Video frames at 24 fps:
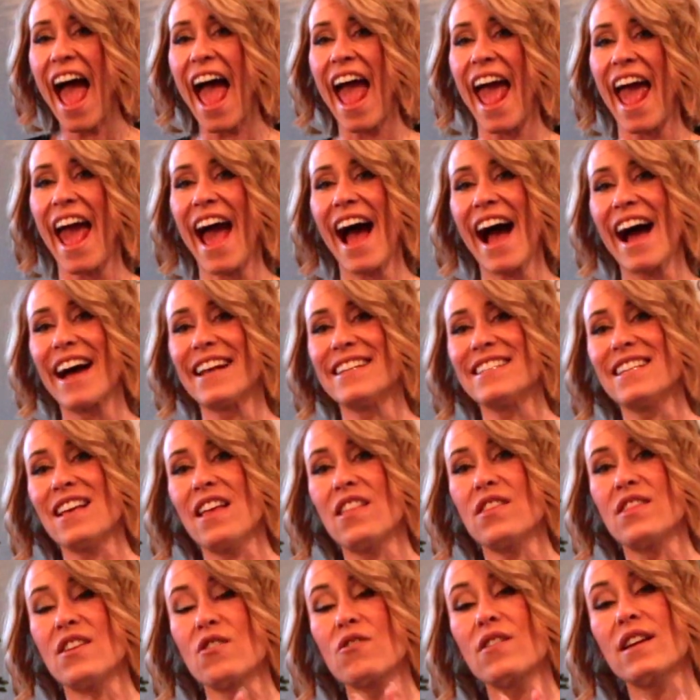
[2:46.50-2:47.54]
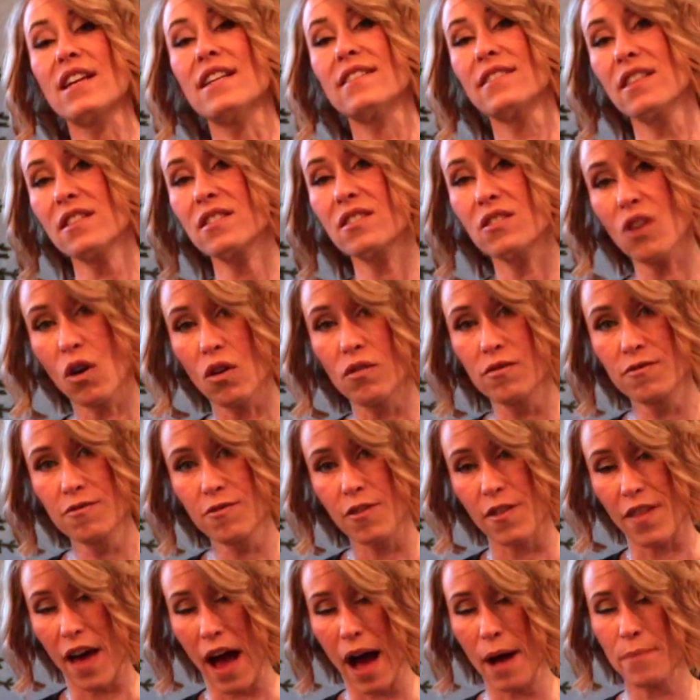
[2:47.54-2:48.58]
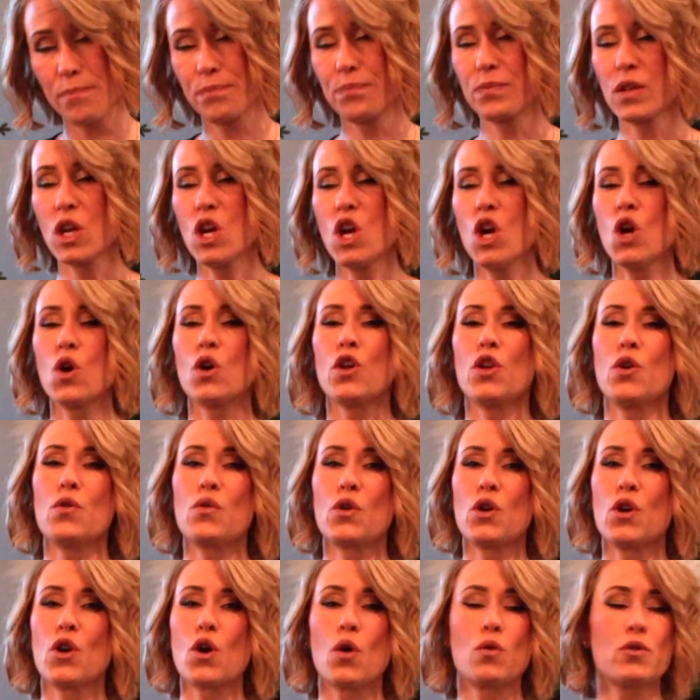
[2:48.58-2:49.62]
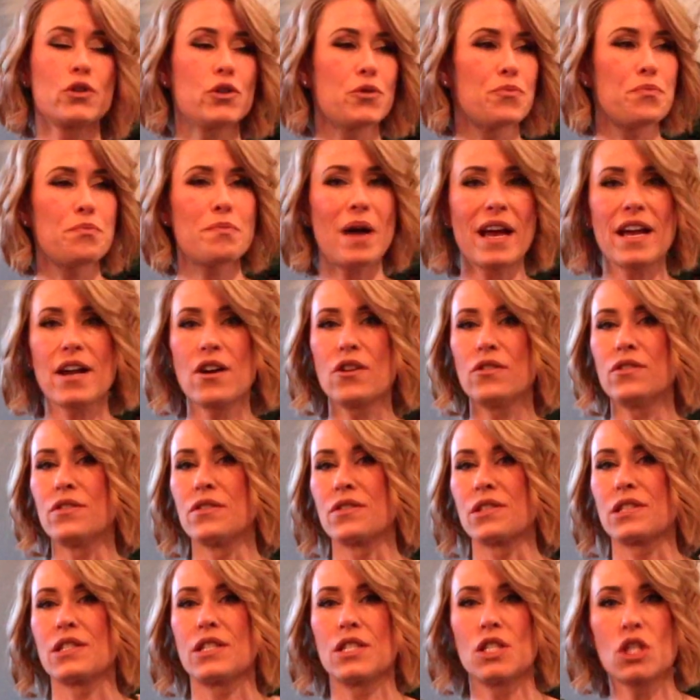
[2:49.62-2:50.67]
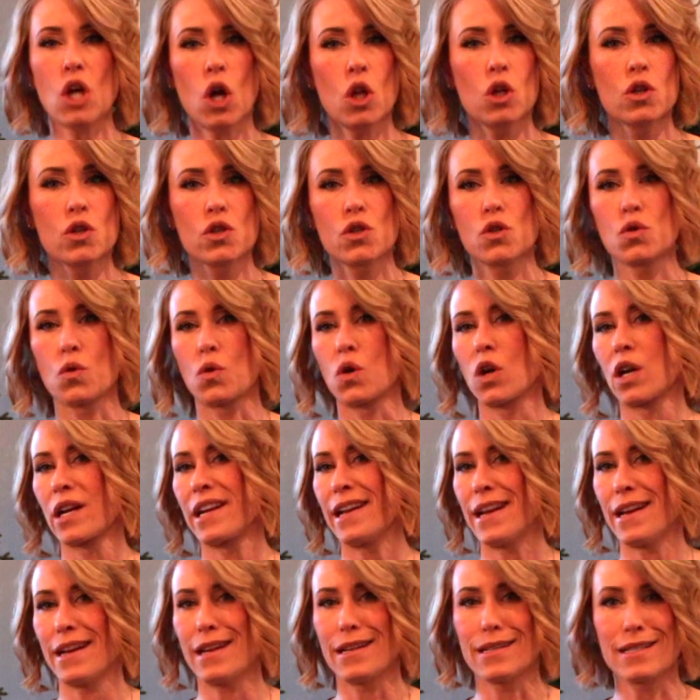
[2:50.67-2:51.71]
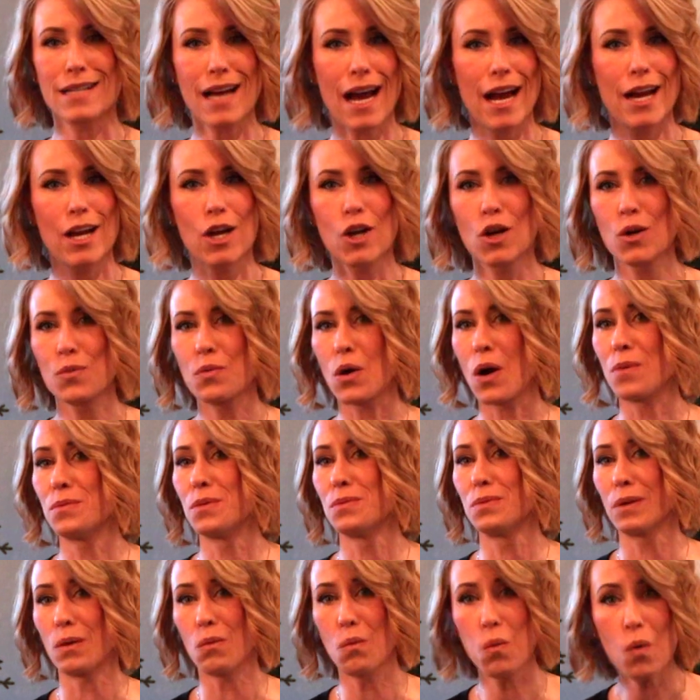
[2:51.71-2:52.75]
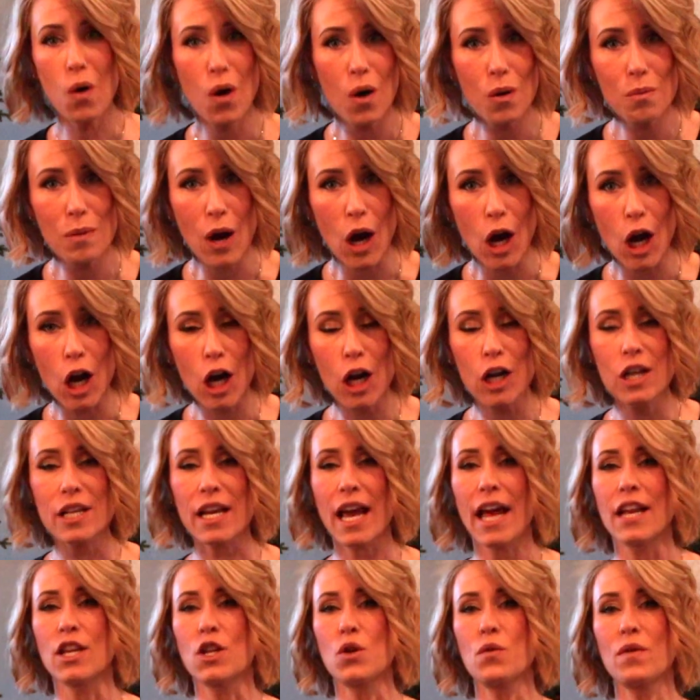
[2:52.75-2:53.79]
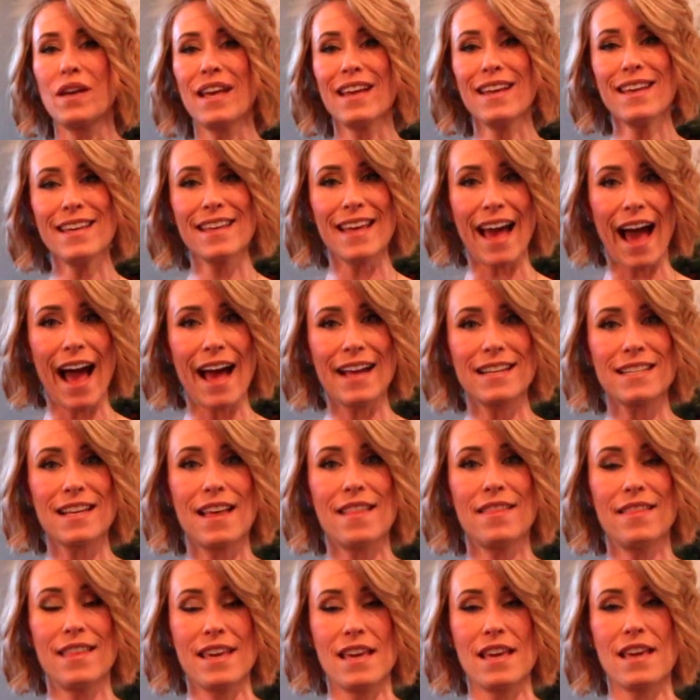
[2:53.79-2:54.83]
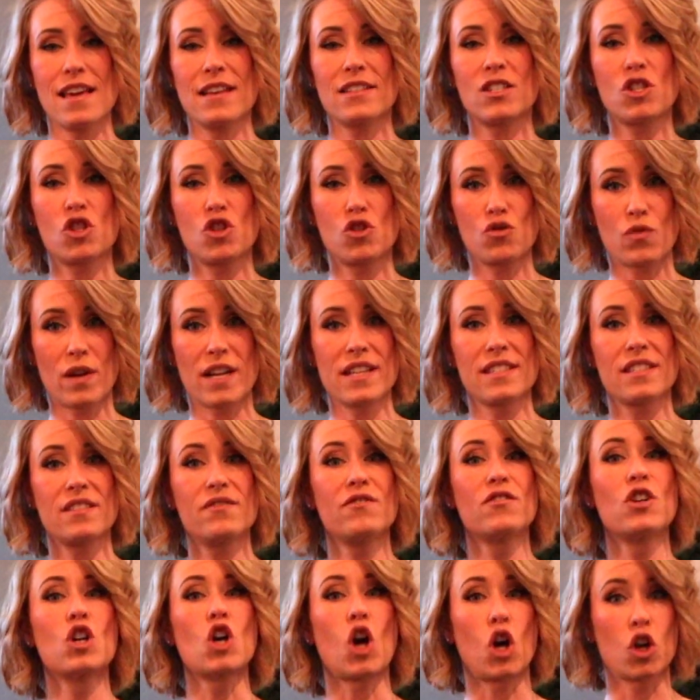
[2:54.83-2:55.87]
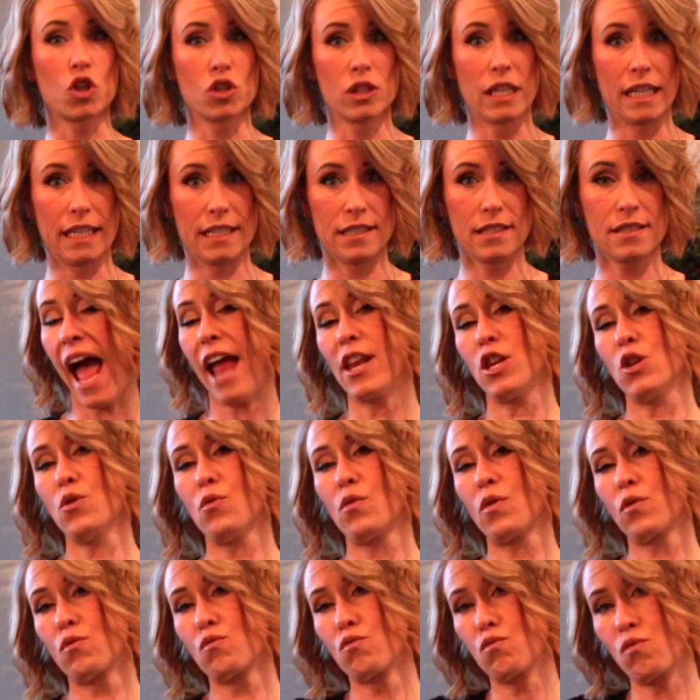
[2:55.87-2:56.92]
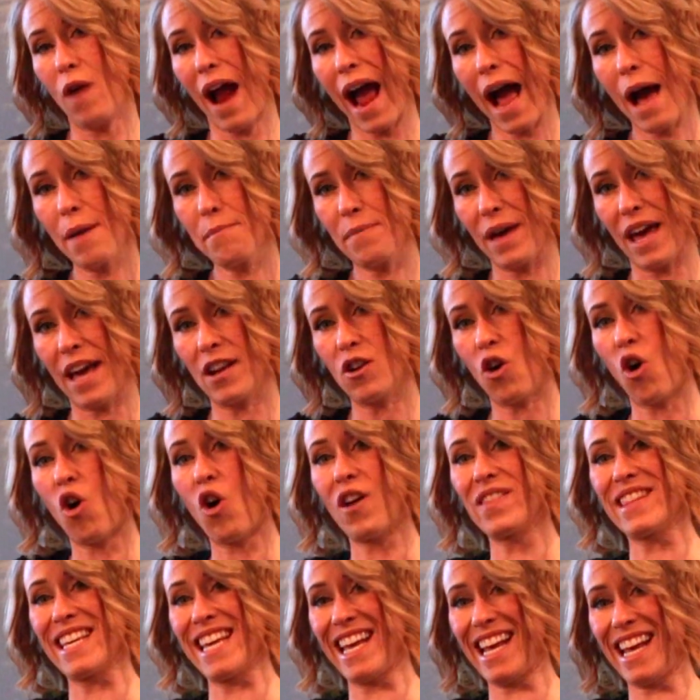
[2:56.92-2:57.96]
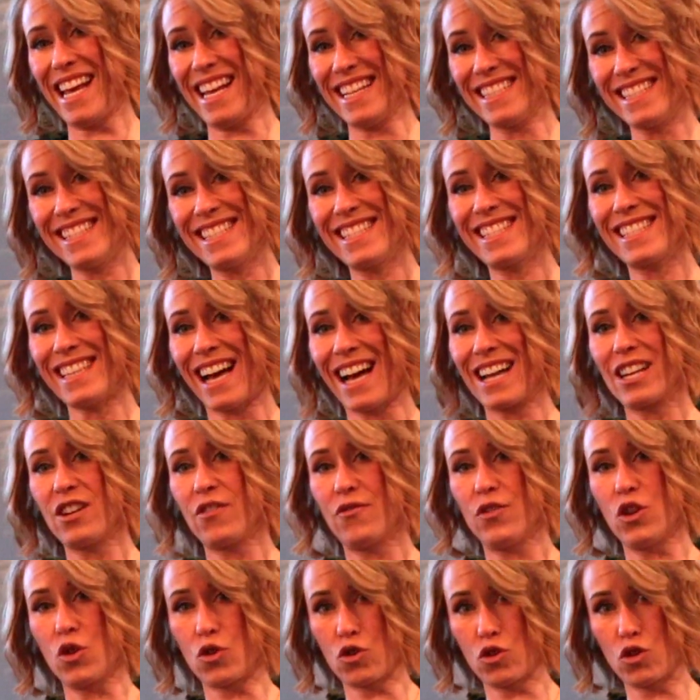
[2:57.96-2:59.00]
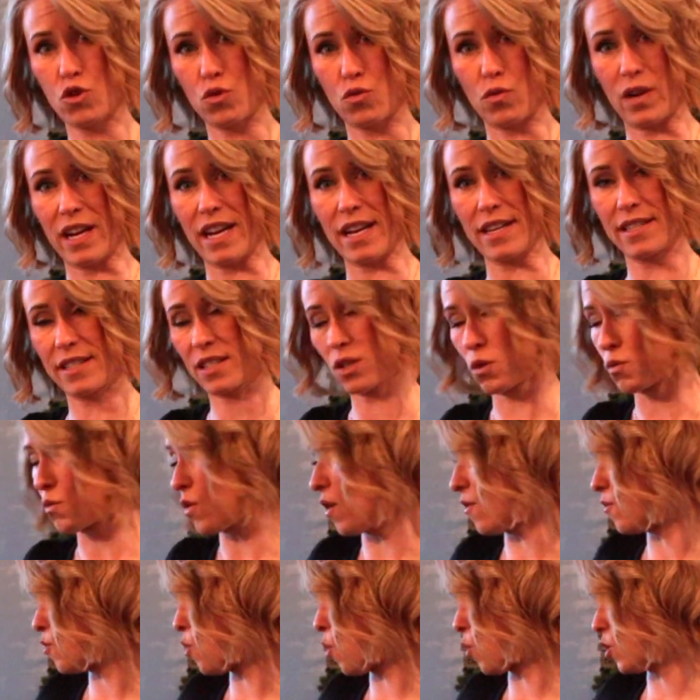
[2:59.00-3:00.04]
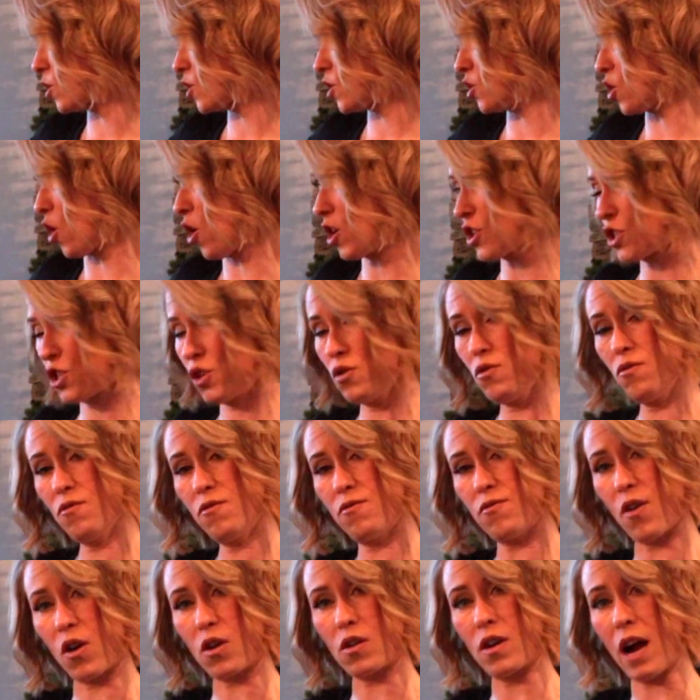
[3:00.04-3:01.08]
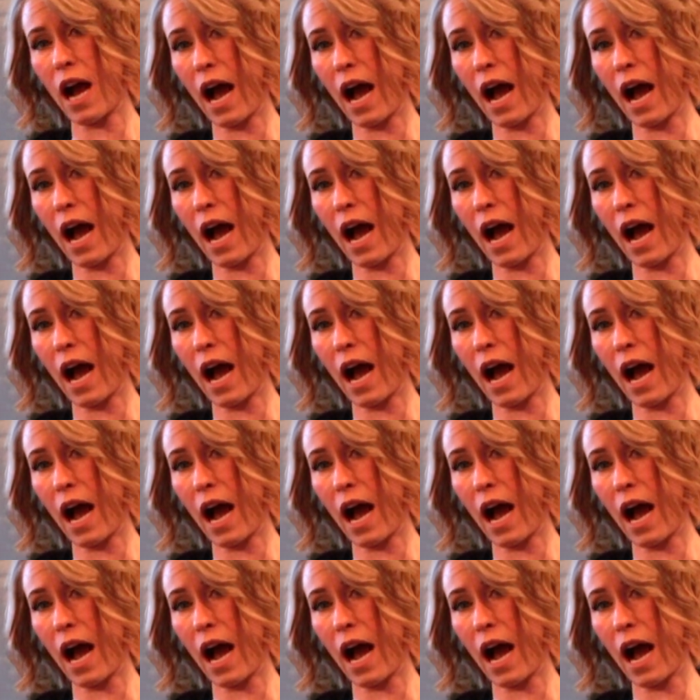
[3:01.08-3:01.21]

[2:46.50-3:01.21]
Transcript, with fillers: and there is a solve for that. You can go to Michael's, the dollar store, Canadian Tire, probably Walmart, and you can get the strings of garland and you can wrap it on the inside of your tree. So of course not too far